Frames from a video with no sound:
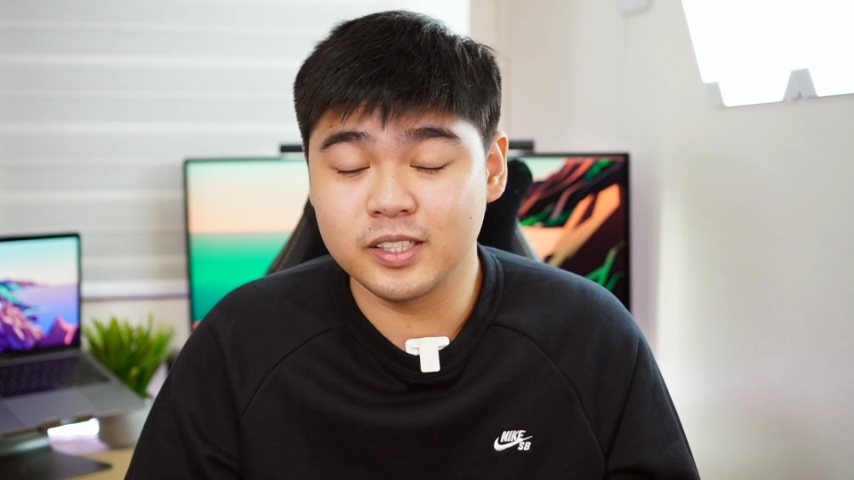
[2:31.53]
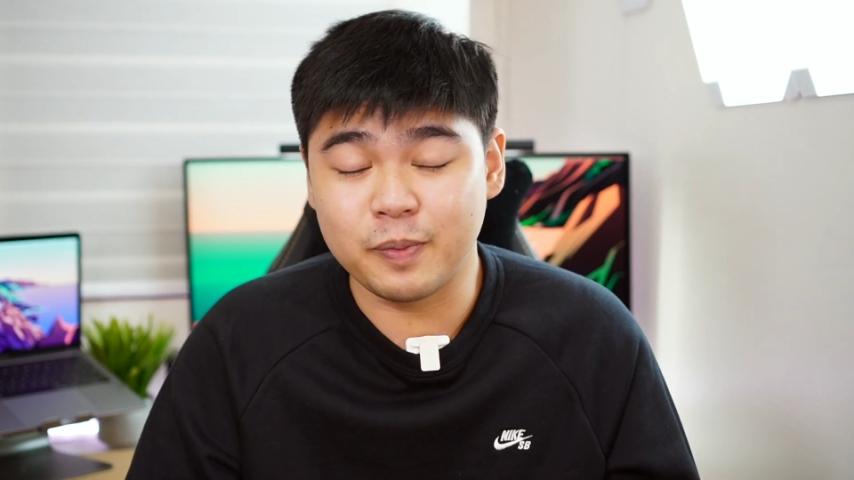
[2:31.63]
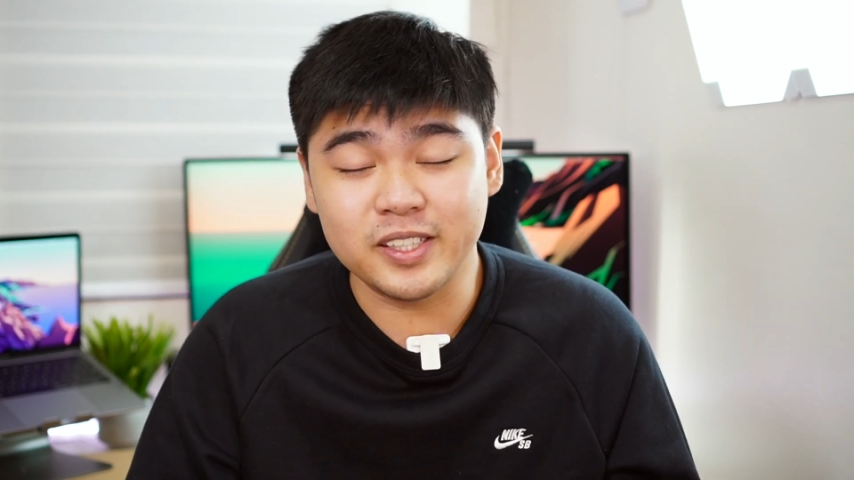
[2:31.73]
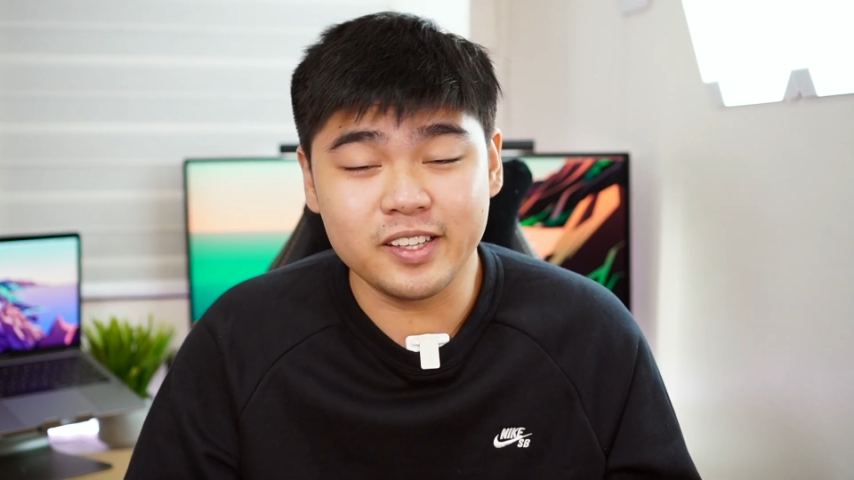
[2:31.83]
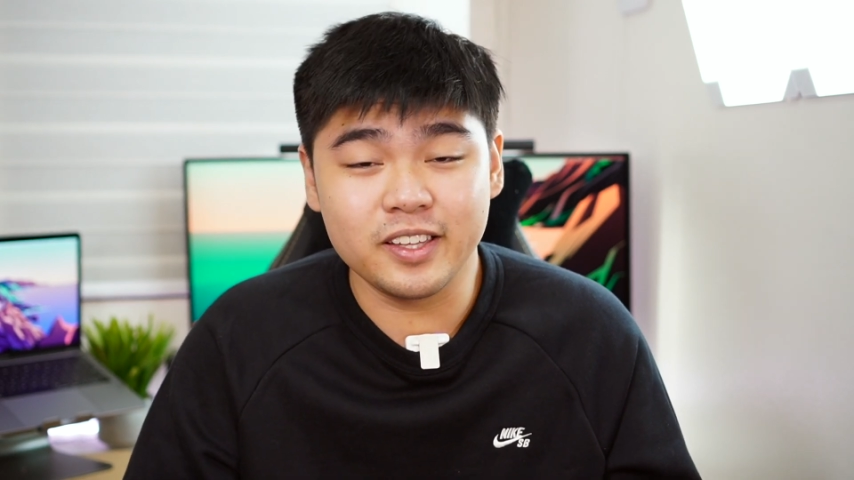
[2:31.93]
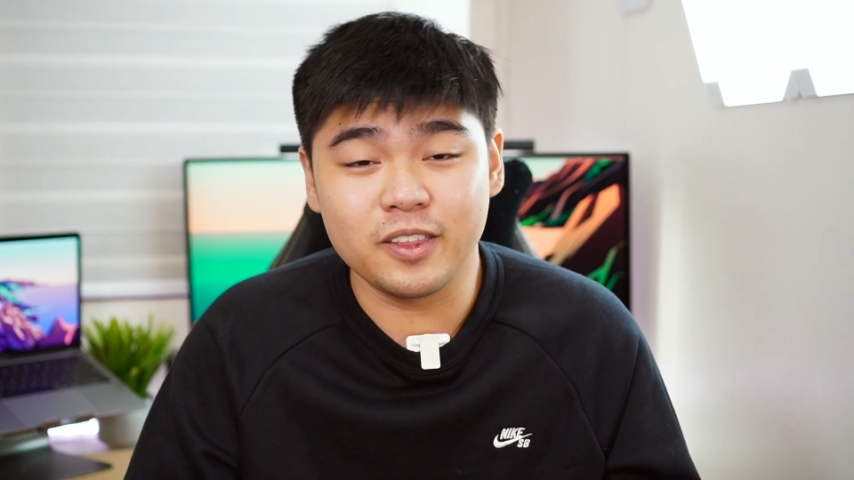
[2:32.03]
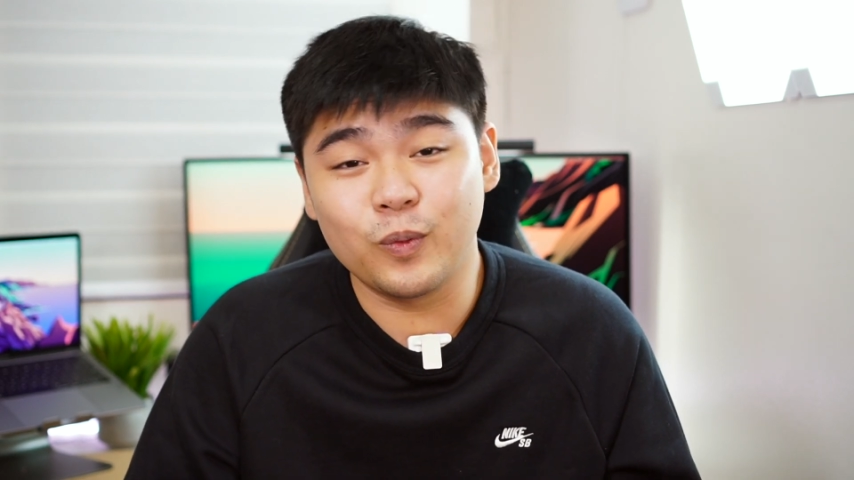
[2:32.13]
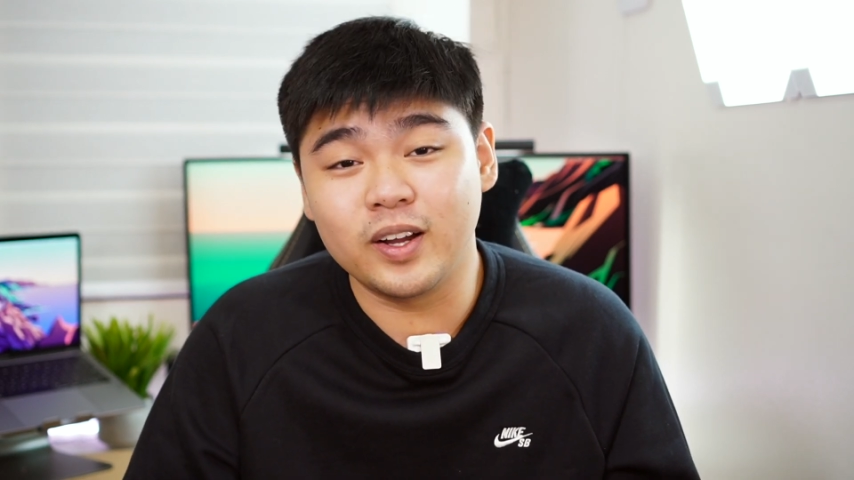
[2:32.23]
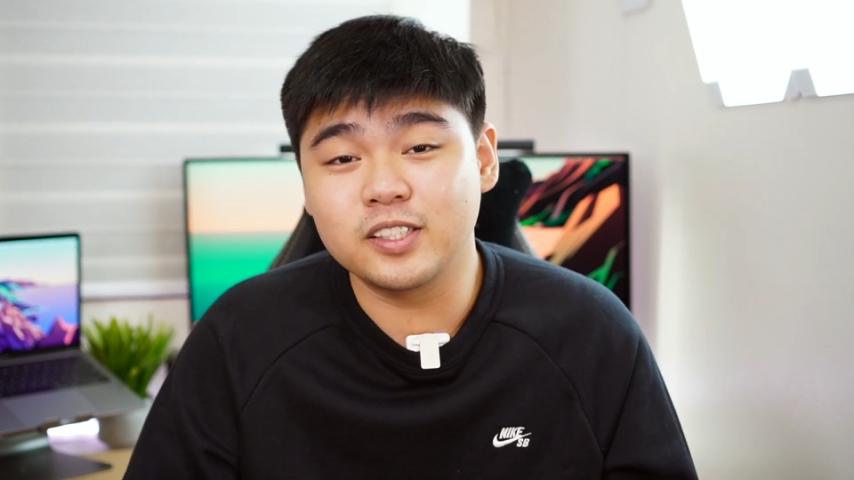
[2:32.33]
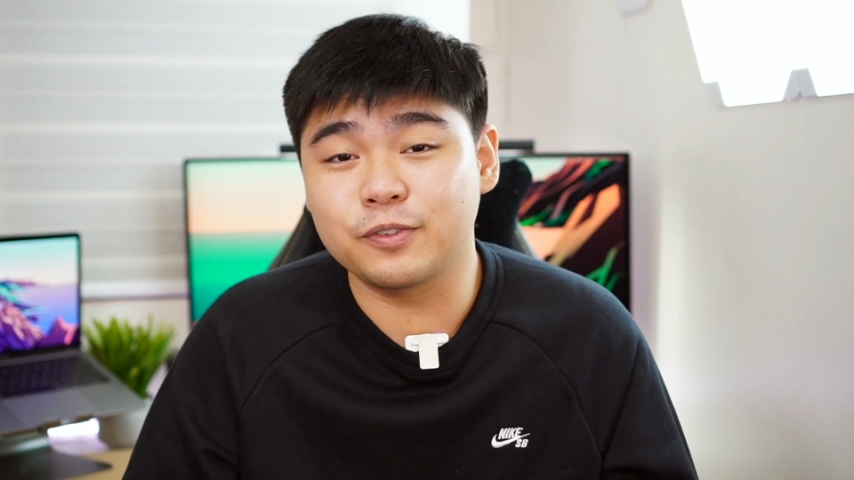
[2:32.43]
especially the
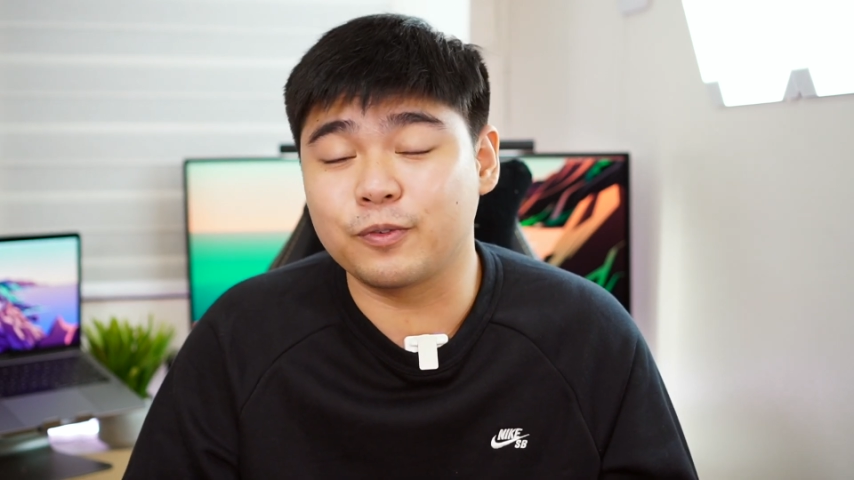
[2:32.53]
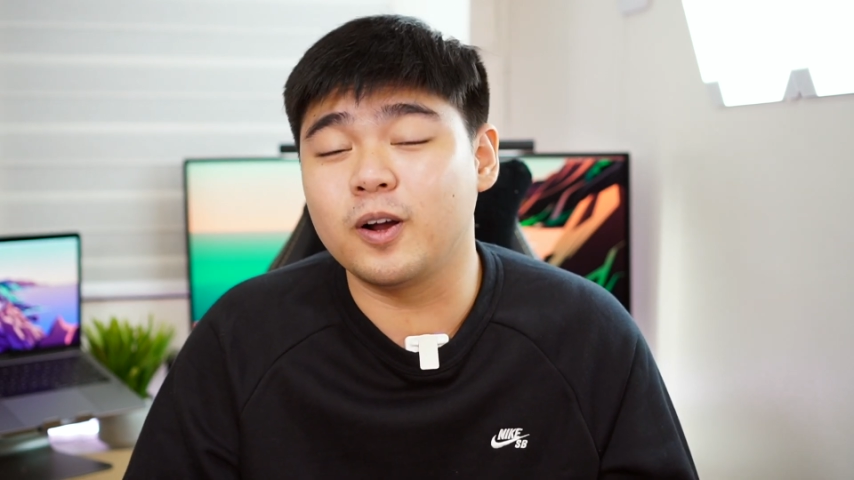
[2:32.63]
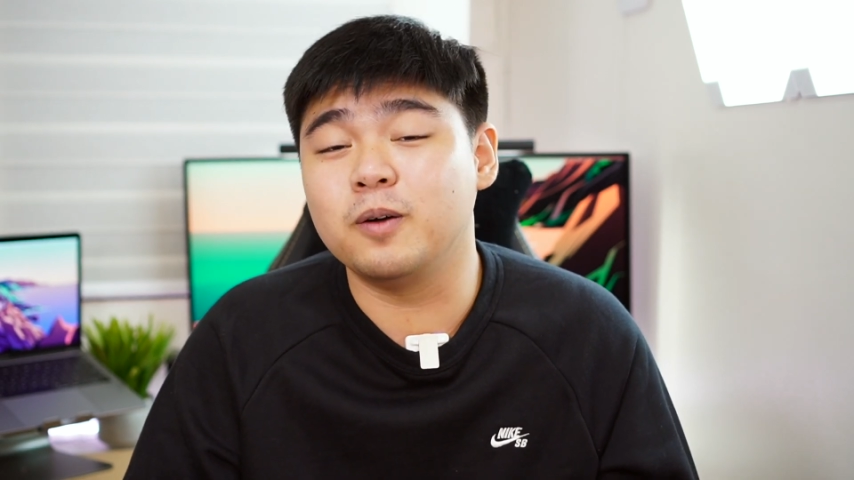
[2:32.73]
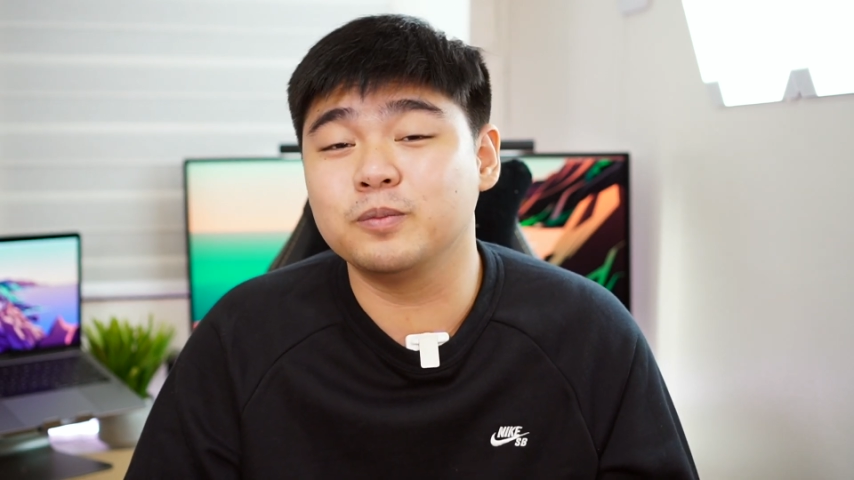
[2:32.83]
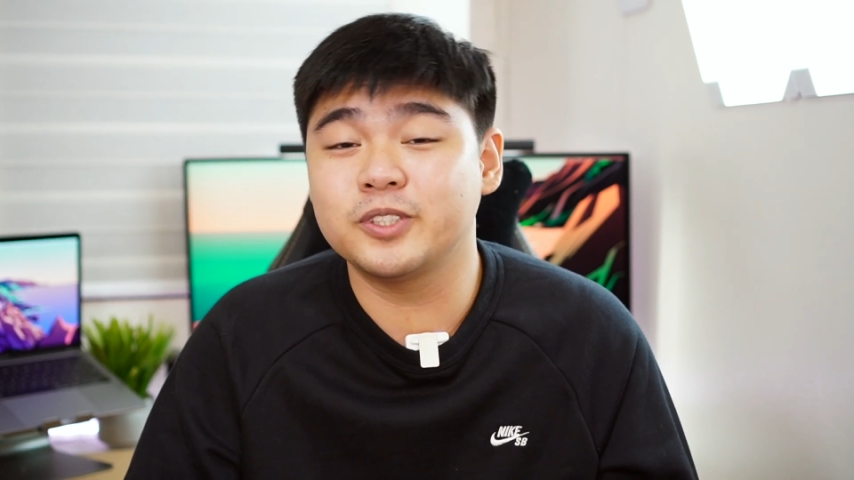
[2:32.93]
ones from